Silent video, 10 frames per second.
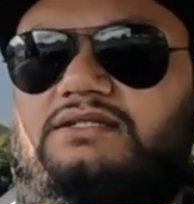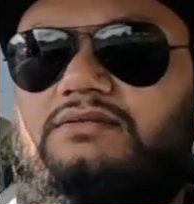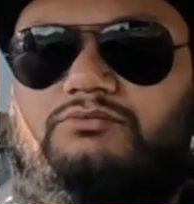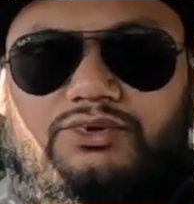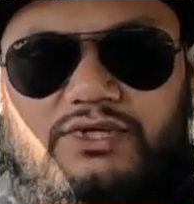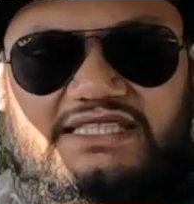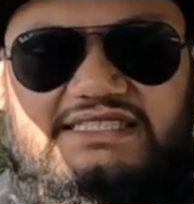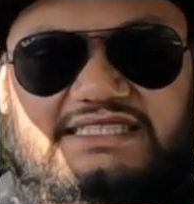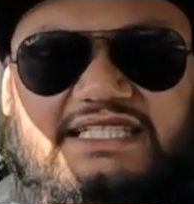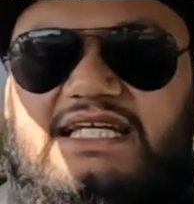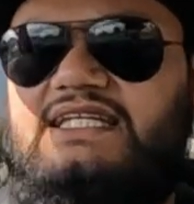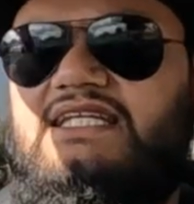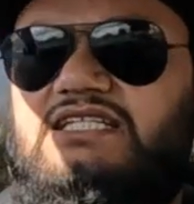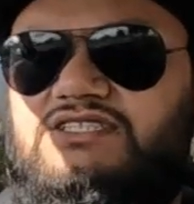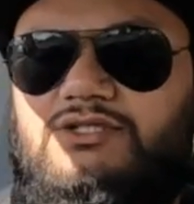press it in
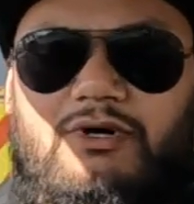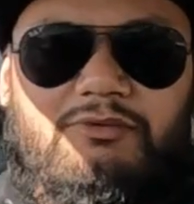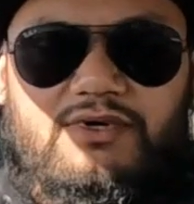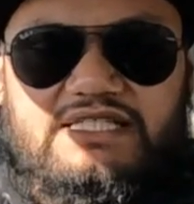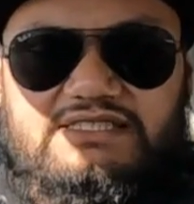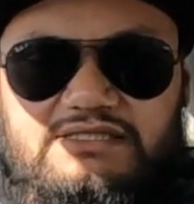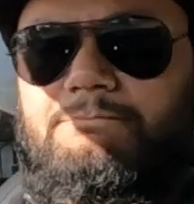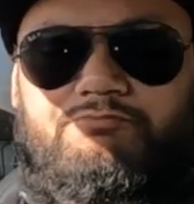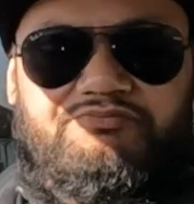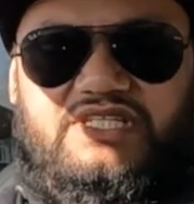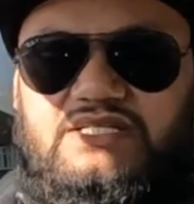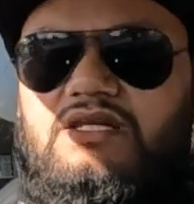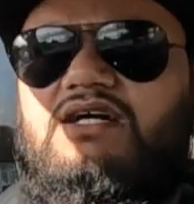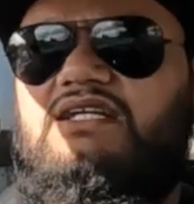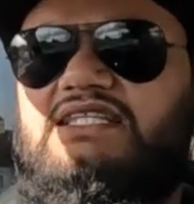to operate.
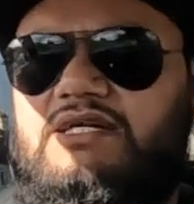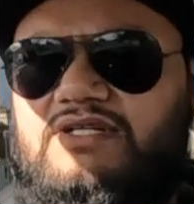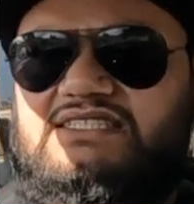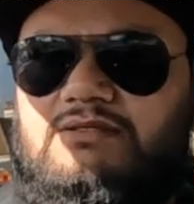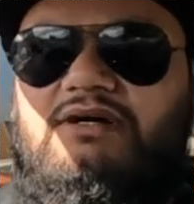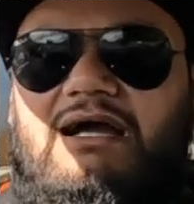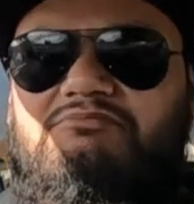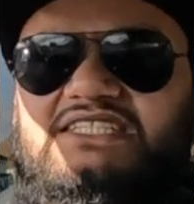Luckily there is some haptic